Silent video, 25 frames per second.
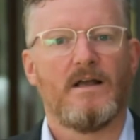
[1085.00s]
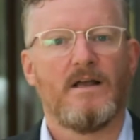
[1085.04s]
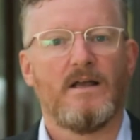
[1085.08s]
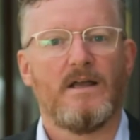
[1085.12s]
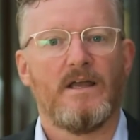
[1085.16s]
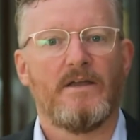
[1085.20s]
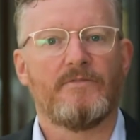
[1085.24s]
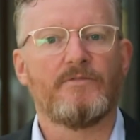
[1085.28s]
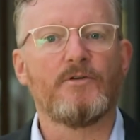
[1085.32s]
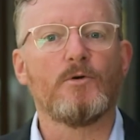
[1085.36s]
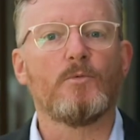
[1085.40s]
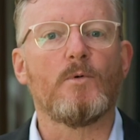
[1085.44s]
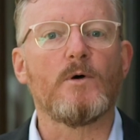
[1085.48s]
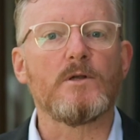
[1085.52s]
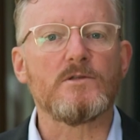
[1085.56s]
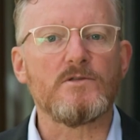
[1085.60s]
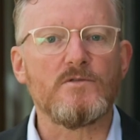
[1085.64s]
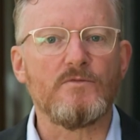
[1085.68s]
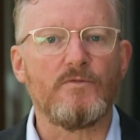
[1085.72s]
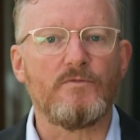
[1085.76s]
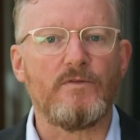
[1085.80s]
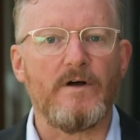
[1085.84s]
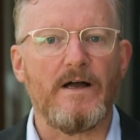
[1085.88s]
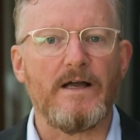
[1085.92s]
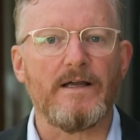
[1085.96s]
If you want to
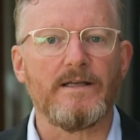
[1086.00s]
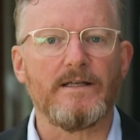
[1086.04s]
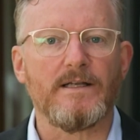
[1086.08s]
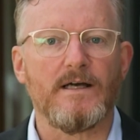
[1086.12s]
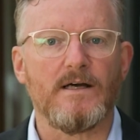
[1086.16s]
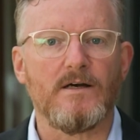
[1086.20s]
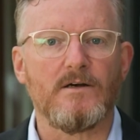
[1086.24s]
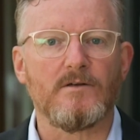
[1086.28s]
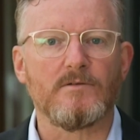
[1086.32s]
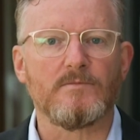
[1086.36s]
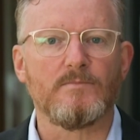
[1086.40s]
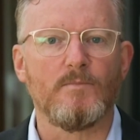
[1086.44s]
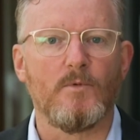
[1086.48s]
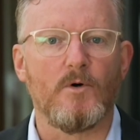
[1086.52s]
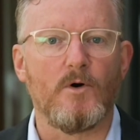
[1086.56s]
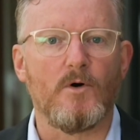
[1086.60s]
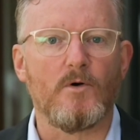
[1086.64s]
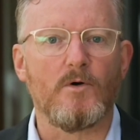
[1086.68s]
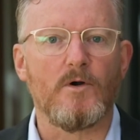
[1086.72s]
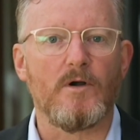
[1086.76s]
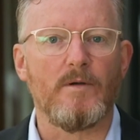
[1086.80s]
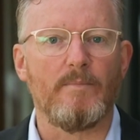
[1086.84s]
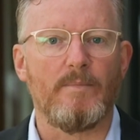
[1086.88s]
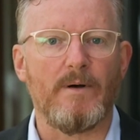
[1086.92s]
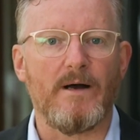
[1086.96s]
find out
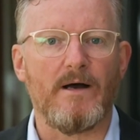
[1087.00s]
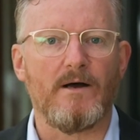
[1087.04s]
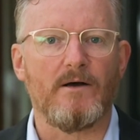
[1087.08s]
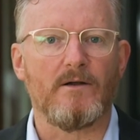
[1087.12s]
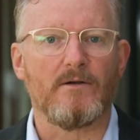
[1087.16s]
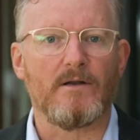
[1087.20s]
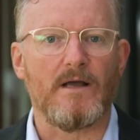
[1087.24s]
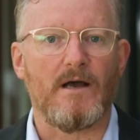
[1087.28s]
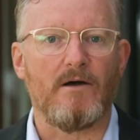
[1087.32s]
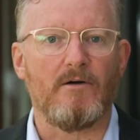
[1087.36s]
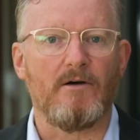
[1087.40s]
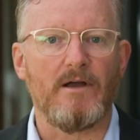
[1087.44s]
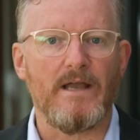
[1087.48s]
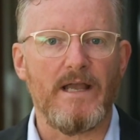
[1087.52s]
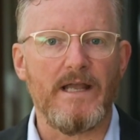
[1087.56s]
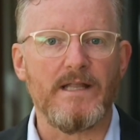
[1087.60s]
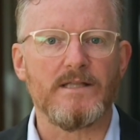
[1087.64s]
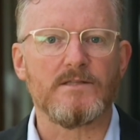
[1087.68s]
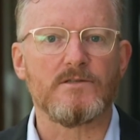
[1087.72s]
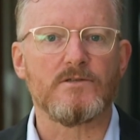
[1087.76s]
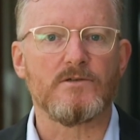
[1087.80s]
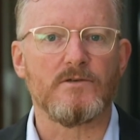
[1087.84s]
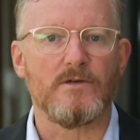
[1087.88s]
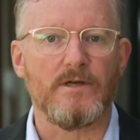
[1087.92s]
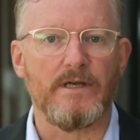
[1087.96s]
more about our
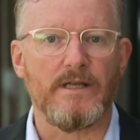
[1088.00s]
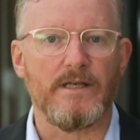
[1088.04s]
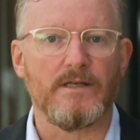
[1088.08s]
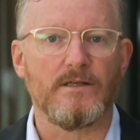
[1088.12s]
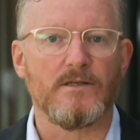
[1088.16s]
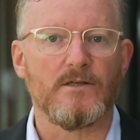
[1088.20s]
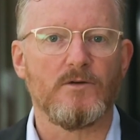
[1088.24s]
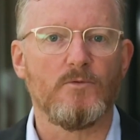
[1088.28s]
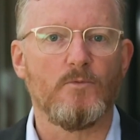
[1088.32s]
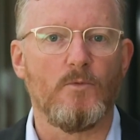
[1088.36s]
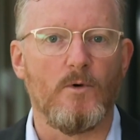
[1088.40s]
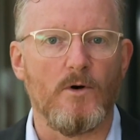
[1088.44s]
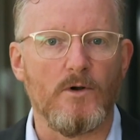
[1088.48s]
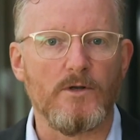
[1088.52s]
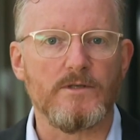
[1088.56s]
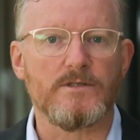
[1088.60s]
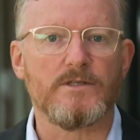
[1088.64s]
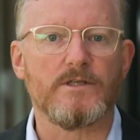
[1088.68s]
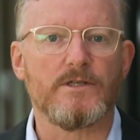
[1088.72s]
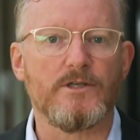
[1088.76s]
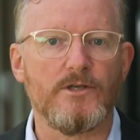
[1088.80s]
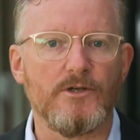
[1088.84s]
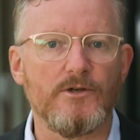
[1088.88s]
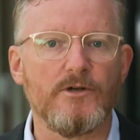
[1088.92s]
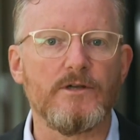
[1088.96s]
end-to-end water
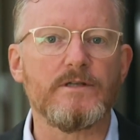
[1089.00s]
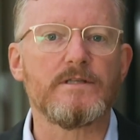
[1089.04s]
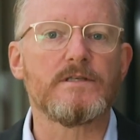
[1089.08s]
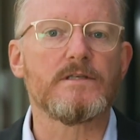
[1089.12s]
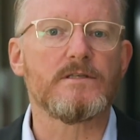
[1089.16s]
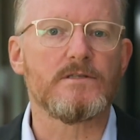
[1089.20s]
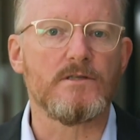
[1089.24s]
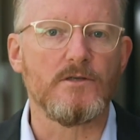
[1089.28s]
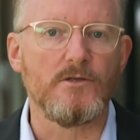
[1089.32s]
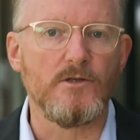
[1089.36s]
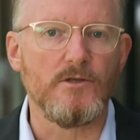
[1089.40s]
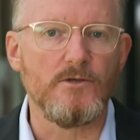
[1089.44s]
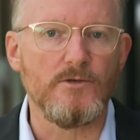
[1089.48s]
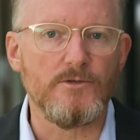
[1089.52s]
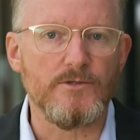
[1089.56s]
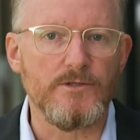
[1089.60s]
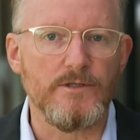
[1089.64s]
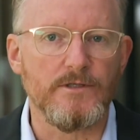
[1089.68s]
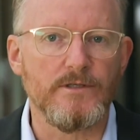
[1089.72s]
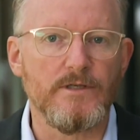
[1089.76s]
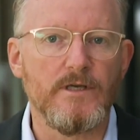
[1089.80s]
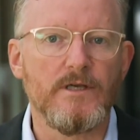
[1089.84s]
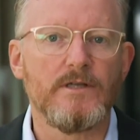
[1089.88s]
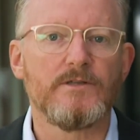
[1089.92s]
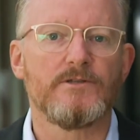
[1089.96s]
security
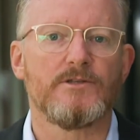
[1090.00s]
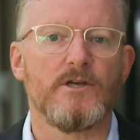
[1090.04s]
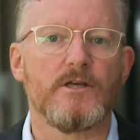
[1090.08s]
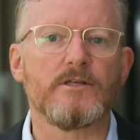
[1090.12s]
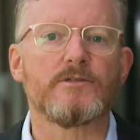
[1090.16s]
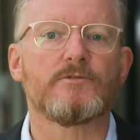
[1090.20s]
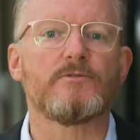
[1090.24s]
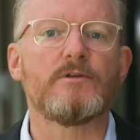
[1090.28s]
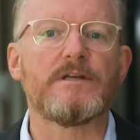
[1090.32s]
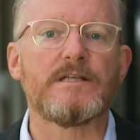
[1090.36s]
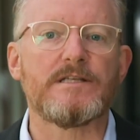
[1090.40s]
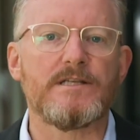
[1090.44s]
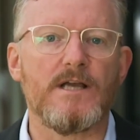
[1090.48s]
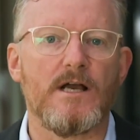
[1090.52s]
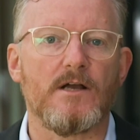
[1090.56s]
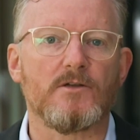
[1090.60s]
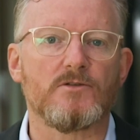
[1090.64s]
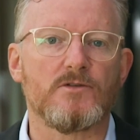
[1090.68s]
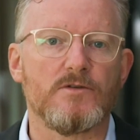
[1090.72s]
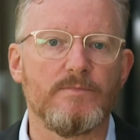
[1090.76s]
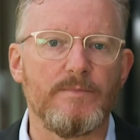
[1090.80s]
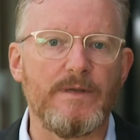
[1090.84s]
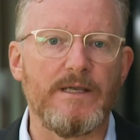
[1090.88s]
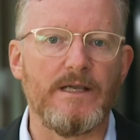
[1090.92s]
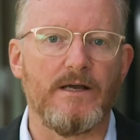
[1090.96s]
solution, just reach out
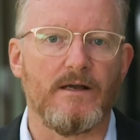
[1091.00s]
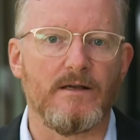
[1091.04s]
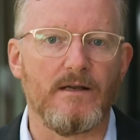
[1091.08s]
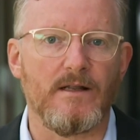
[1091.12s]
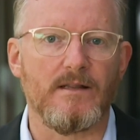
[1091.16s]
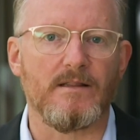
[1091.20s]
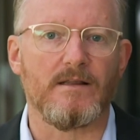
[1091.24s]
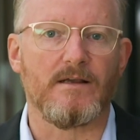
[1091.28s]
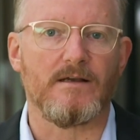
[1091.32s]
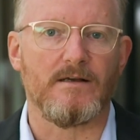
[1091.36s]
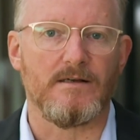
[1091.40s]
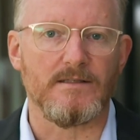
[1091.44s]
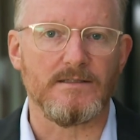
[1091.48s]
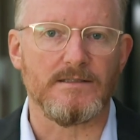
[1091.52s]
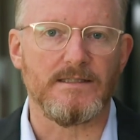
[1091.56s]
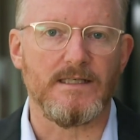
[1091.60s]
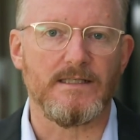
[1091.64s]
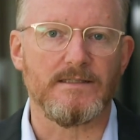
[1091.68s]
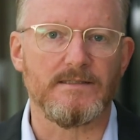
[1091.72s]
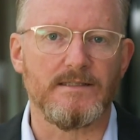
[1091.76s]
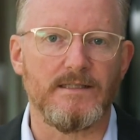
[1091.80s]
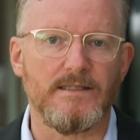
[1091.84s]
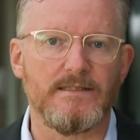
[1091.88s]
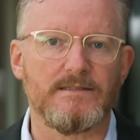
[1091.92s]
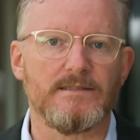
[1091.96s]
to me under the
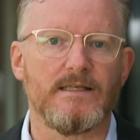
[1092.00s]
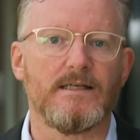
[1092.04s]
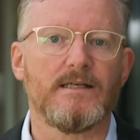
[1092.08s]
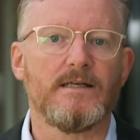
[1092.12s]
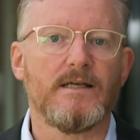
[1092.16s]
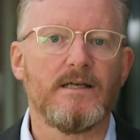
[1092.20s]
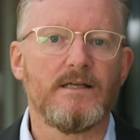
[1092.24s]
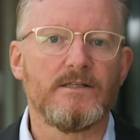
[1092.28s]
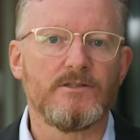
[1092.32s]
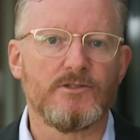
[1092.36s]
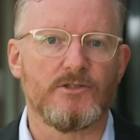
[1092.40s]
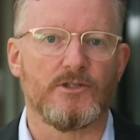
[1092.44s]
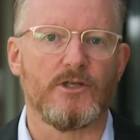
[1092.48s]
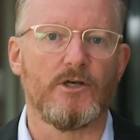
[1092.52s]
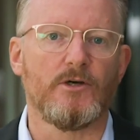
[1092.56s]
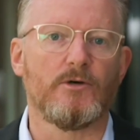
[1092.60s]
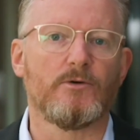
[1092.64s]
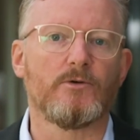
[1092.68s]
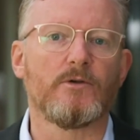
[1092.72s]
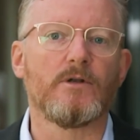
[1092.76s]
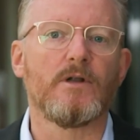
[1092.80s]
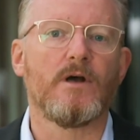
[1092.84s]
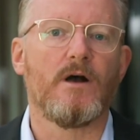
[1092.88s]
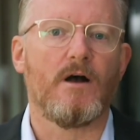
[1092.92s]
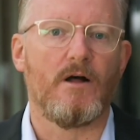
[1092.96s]
contact data
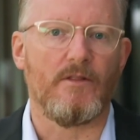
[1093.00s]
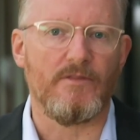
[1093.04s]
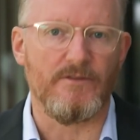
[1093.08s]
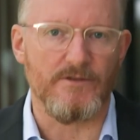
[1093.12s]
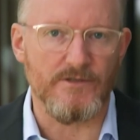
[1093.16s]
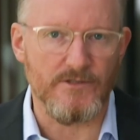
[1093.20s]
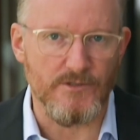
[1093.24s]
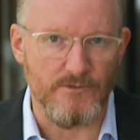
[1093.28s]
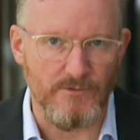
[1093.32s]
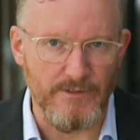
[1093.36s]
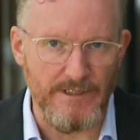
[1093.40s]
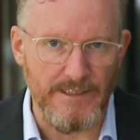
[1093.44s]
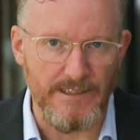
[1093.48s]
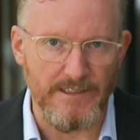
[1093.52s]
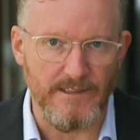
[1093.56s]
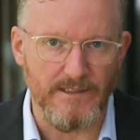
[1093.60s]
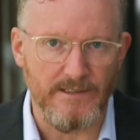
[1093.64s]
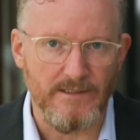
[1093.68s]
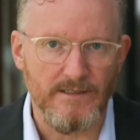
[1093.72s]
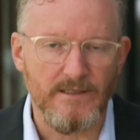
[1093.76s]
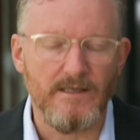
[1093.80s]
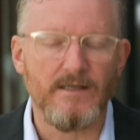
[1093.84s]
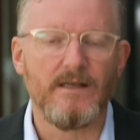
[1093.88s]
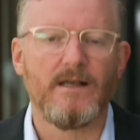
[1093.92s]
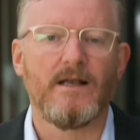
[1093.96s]
shown on the screen.
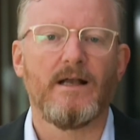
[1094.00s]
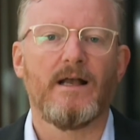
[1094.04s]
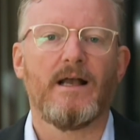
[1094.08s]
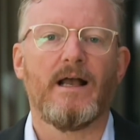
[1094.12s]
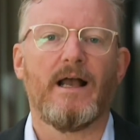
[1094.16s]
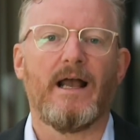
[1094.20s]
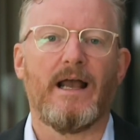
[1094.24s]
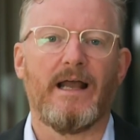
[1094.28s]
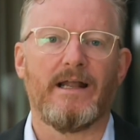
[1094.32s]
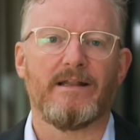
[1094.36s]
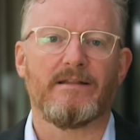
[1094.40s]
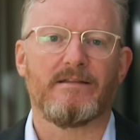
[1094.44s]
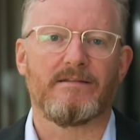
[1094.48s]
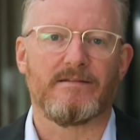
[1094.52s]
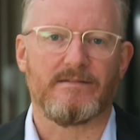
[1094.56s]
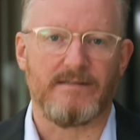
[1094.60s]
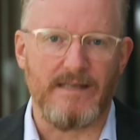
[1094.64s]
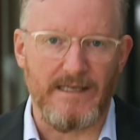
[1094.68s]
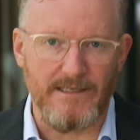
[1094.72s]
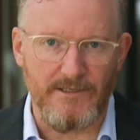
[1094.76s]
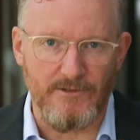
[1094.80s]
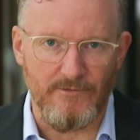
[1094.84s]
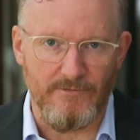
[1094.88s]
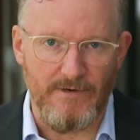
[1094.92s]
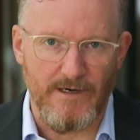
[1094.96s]
And
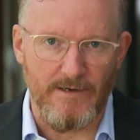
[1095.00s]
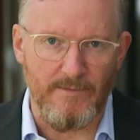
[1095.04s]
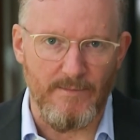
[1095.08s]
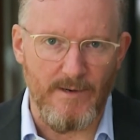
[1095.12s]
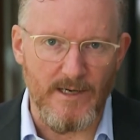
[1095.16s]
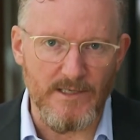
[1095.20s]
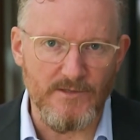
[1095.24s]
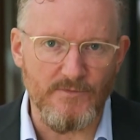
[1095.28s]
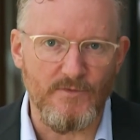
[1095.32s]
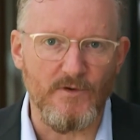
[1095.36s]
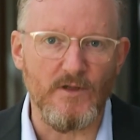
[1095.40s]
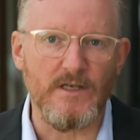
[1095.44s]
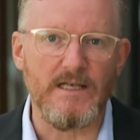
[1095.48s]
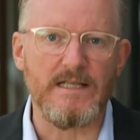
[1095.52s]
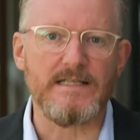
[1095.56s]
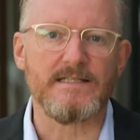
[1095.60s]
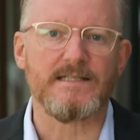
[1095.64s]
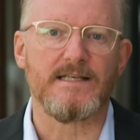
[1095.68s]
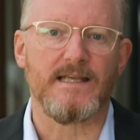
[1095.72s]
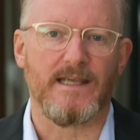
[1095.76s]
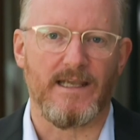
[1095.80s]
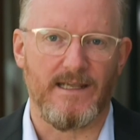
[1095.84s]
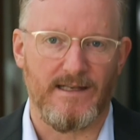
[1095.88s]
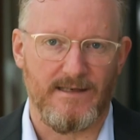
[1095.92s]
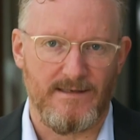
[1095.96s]
thank you very much for
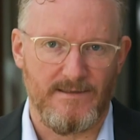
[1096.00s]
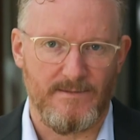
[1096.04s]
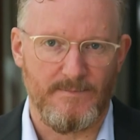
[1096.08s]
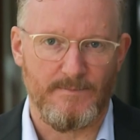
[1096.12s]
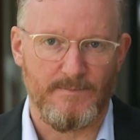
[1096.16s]
listening in.